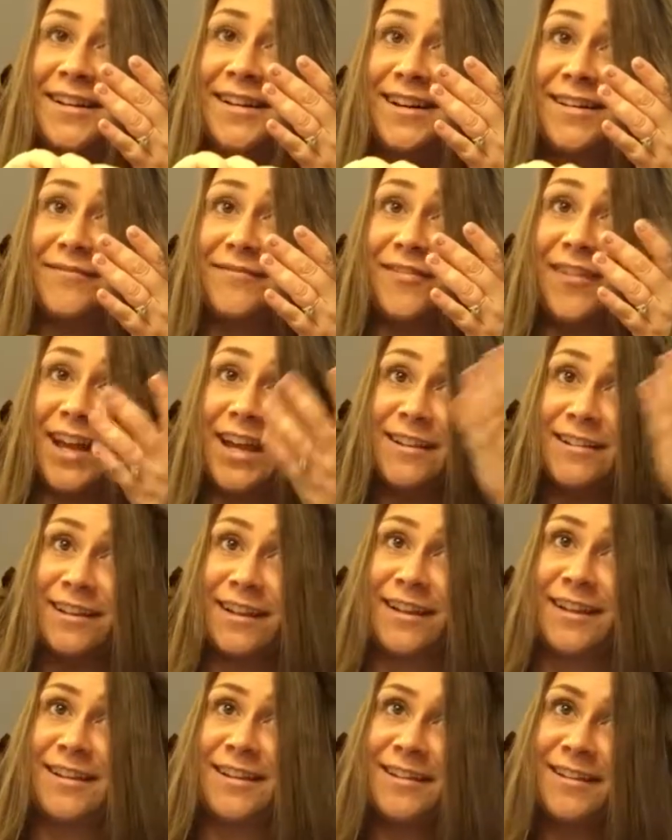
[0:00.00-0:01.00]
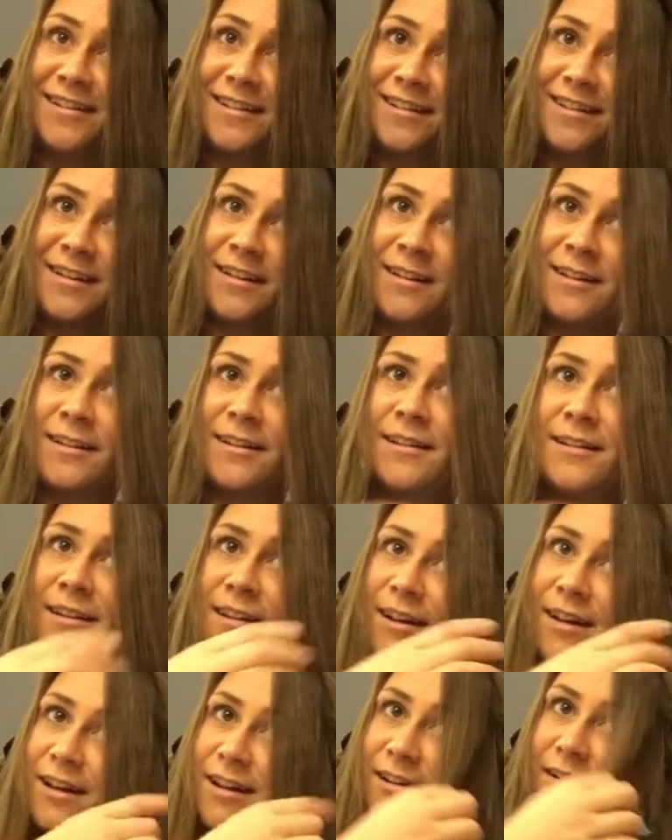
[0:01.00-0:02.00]
and failing.
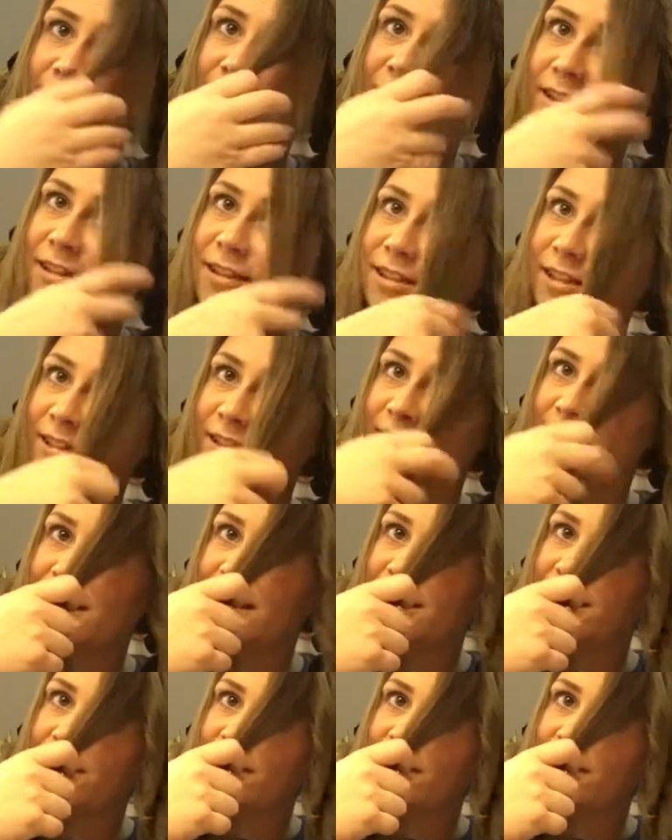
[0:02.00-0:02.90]
And all this is getting